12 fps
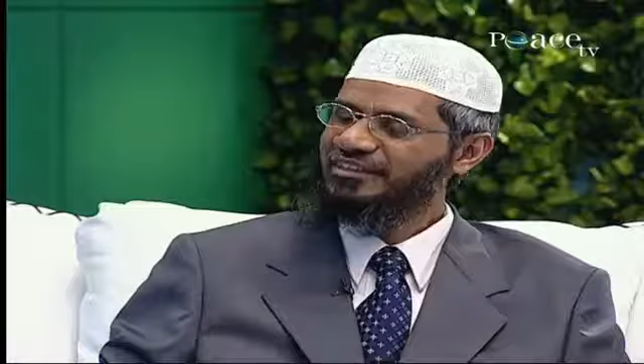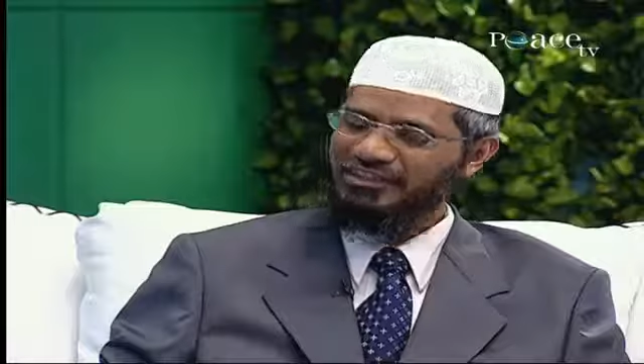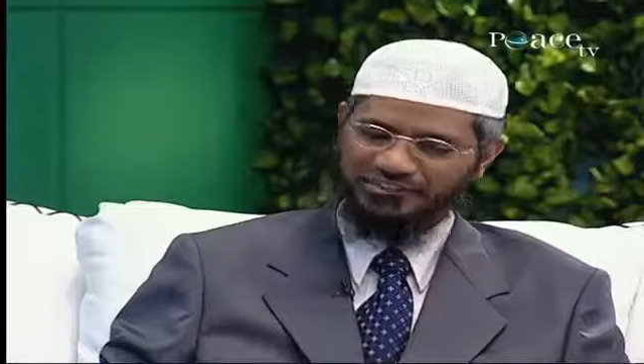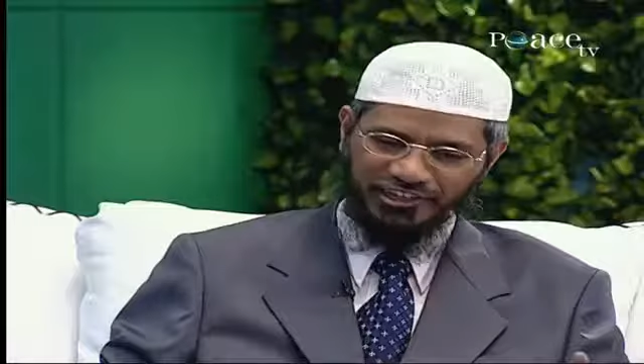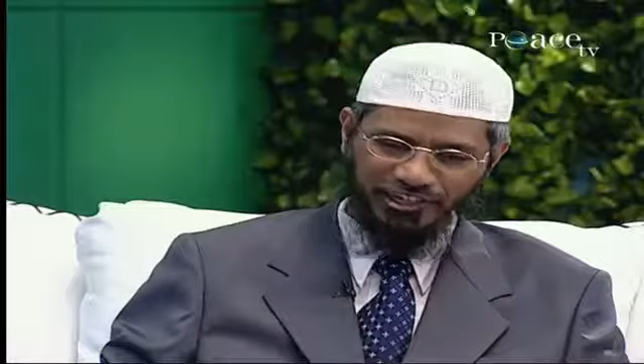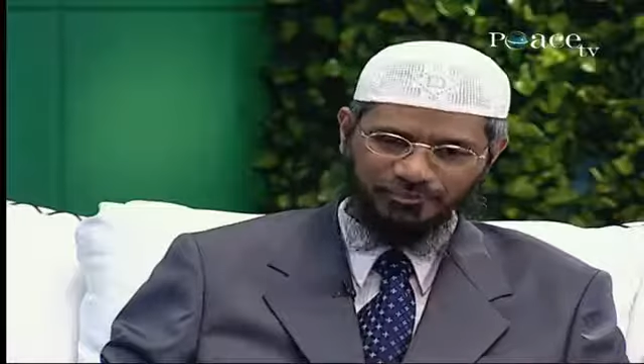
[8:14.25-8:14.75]
that
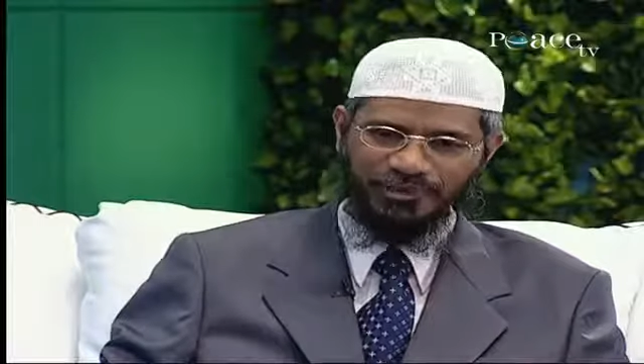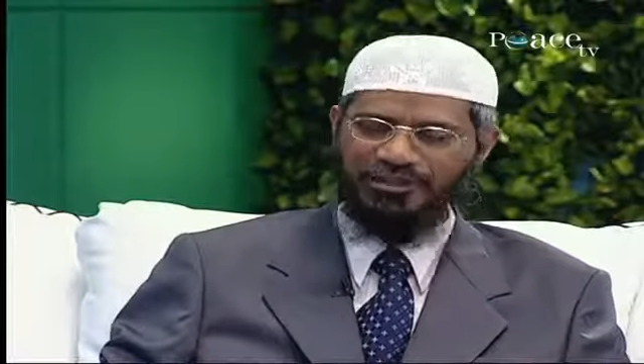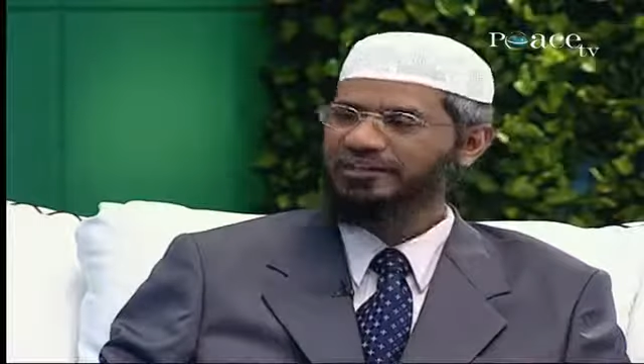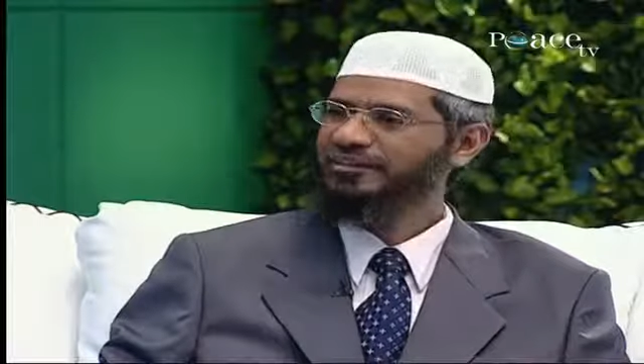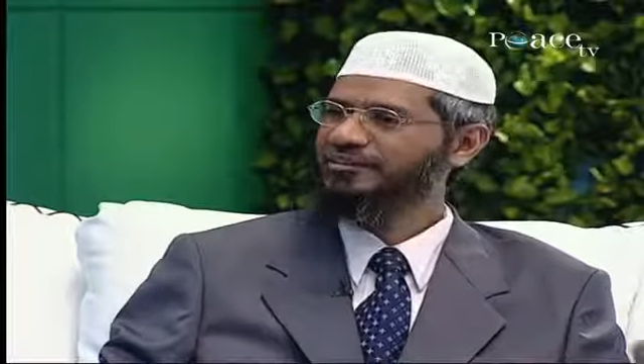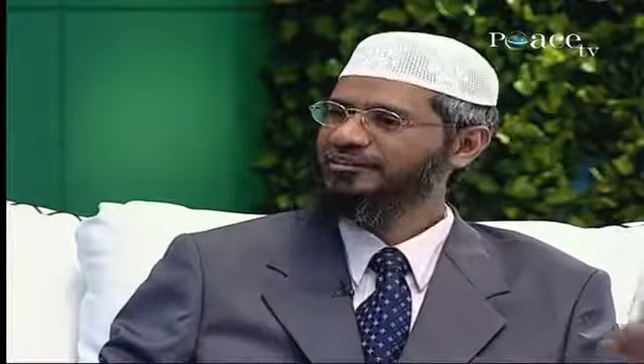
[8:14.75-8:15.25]

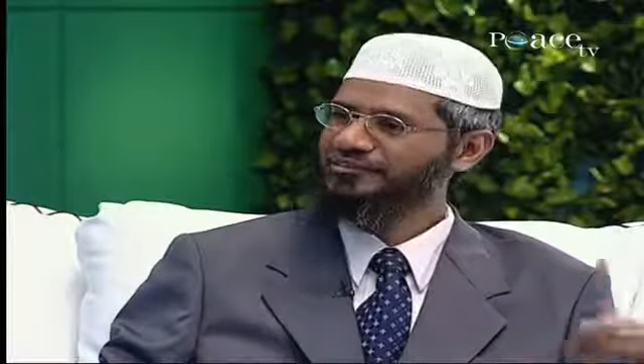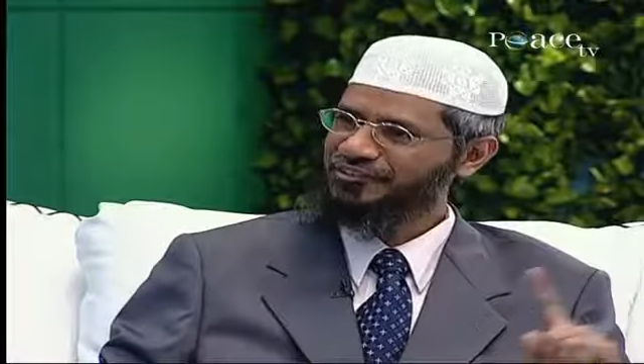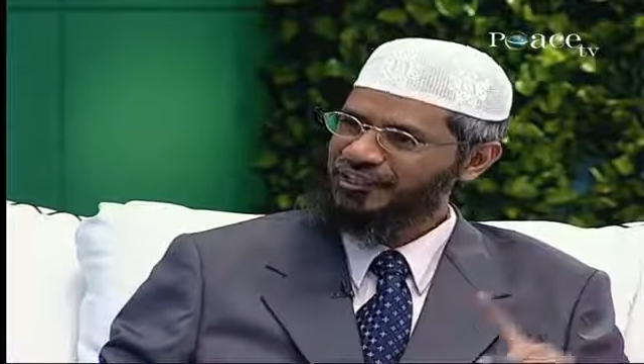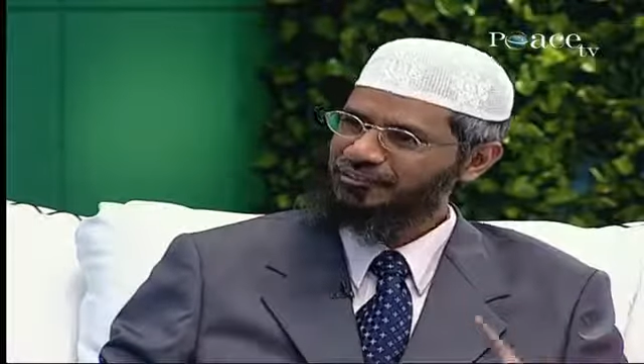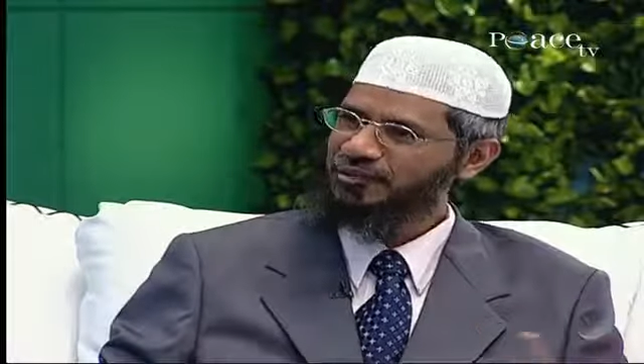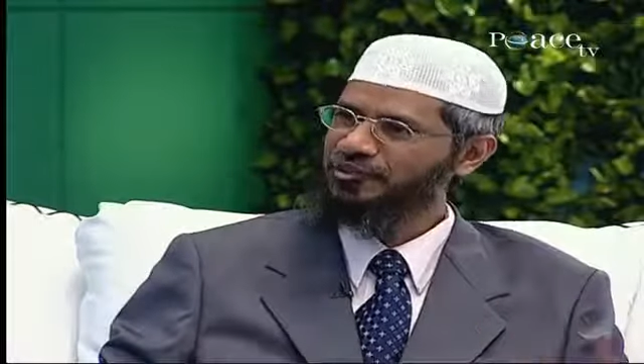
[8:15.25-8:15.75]
celebrating
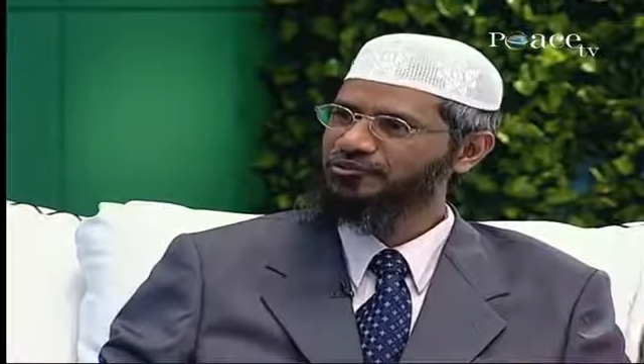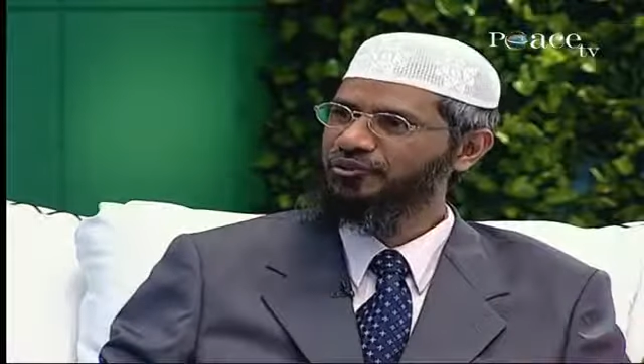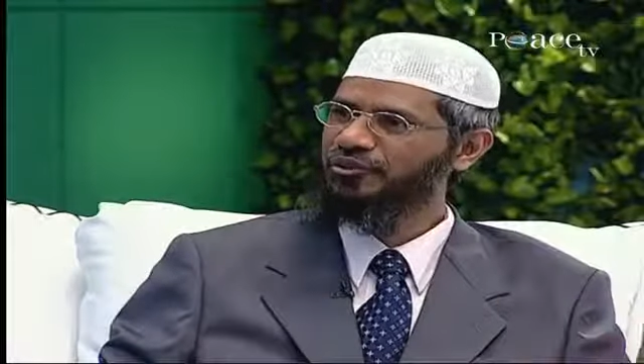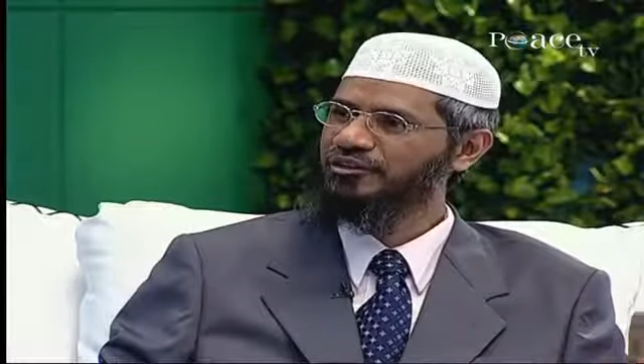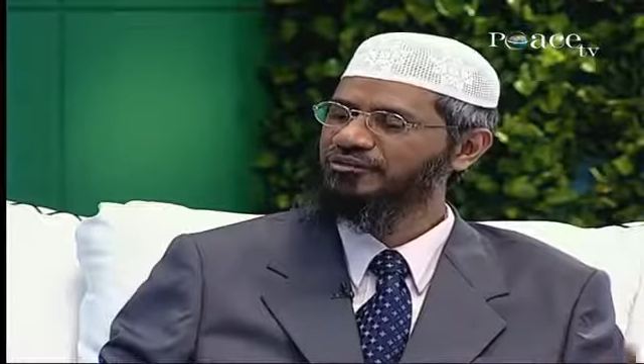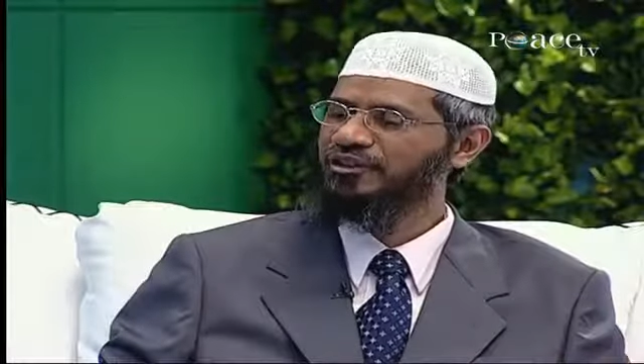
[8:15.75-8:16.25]
same day
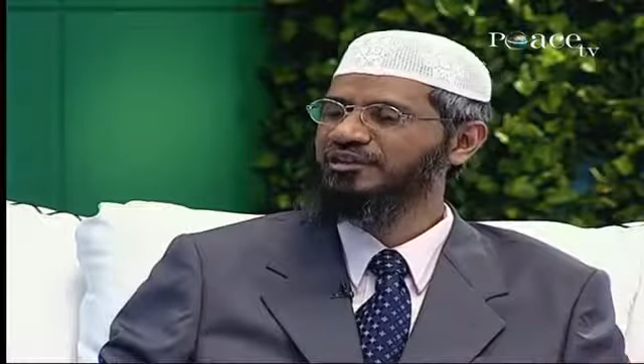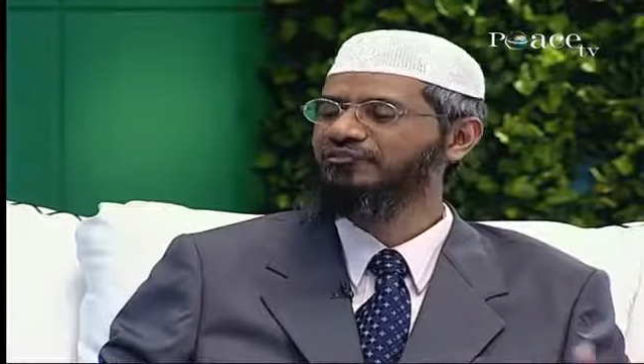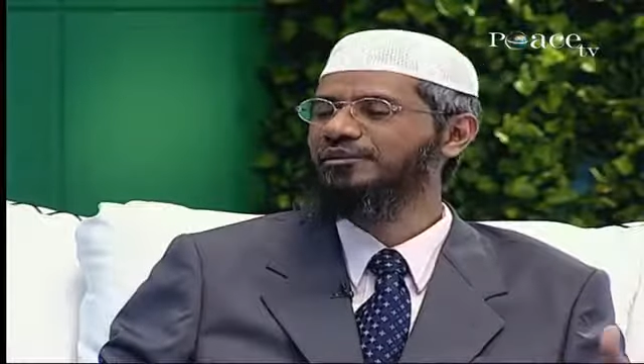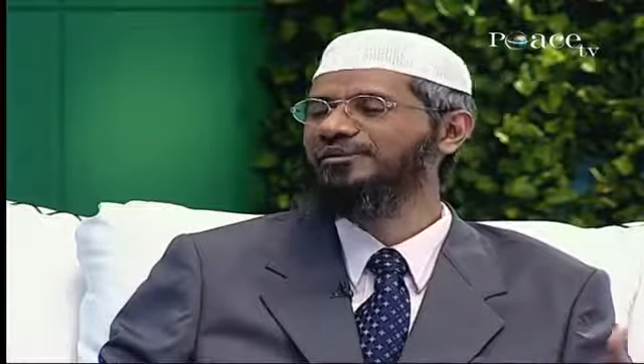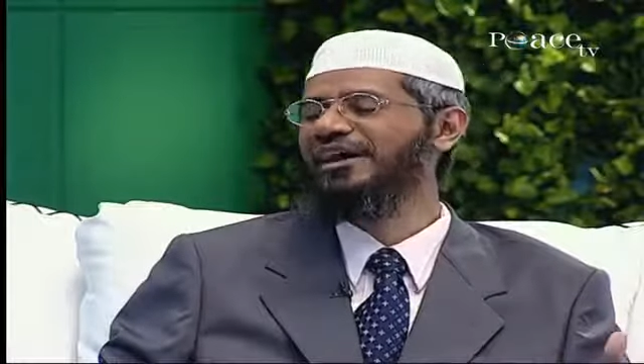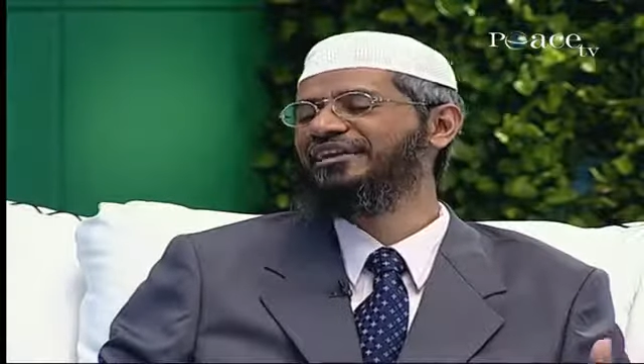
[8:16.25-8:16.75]
throughout the world
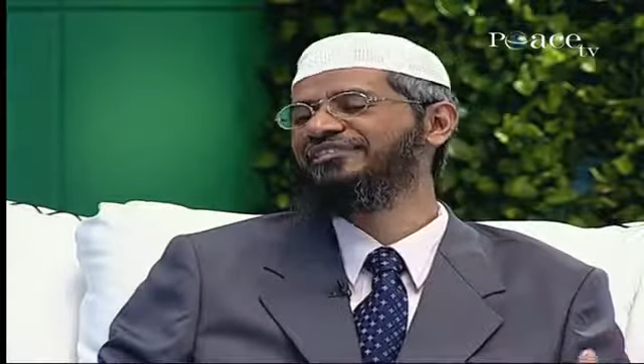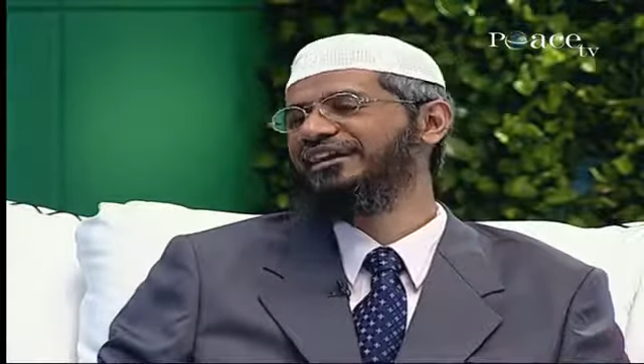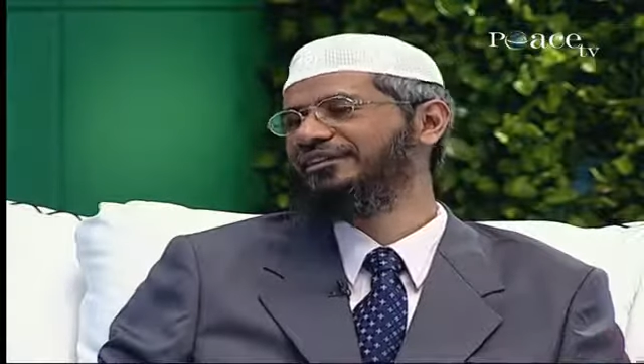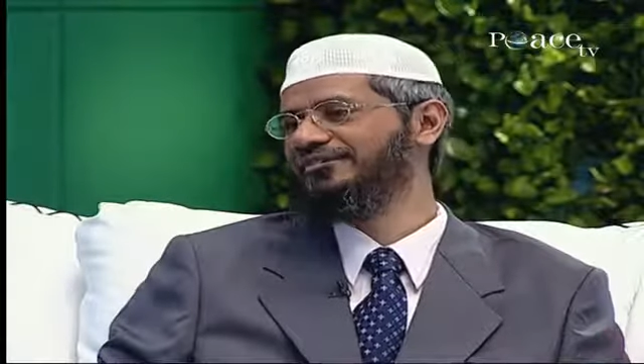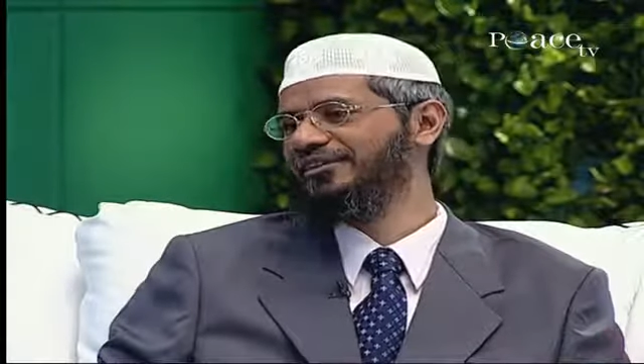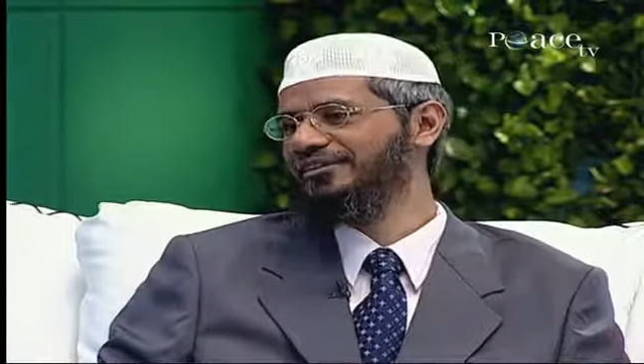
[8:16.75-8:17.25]
will be
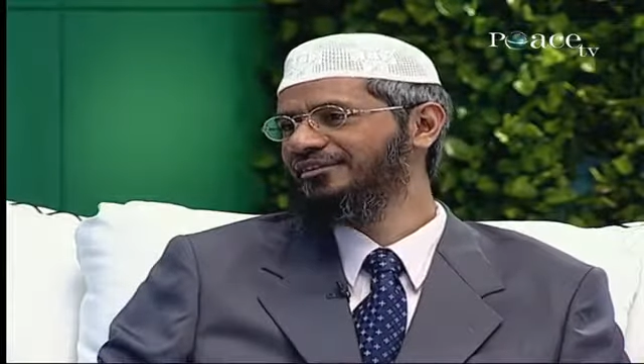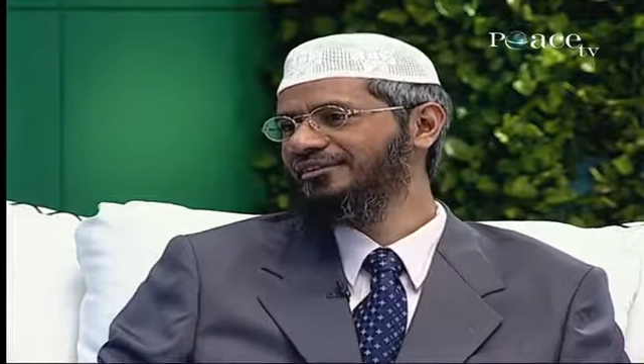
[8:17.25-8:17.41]
unscientific